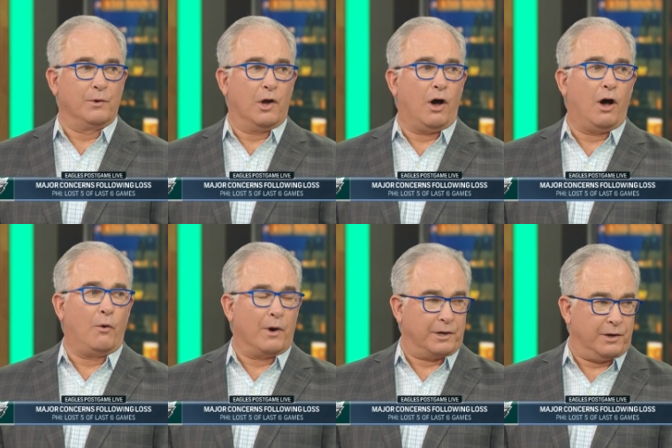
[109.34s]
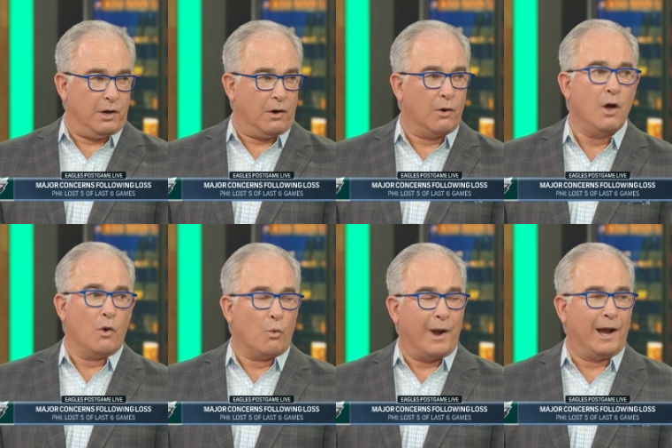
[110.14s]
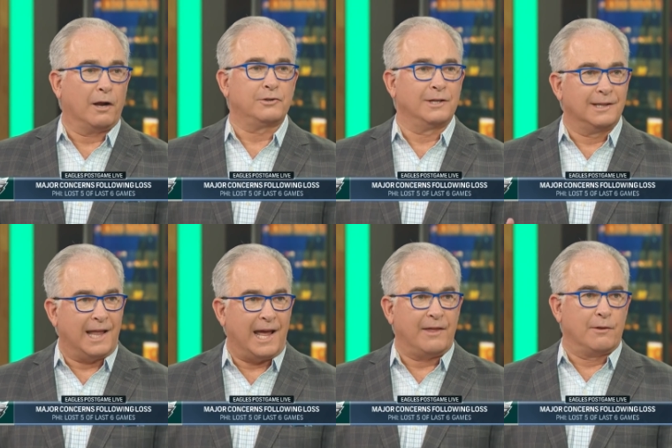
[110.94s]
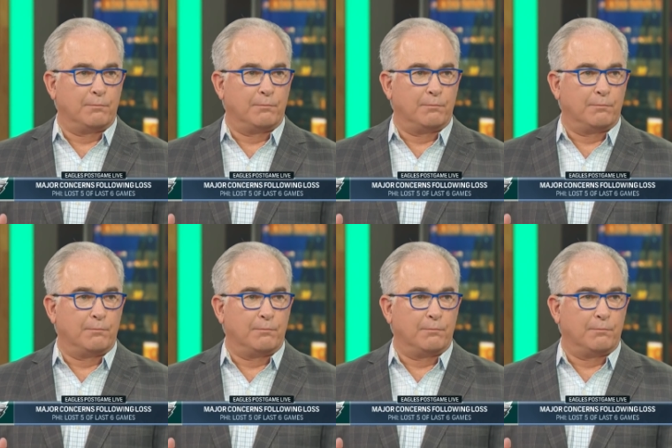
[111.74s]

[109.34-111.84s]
we all want to know where to lay the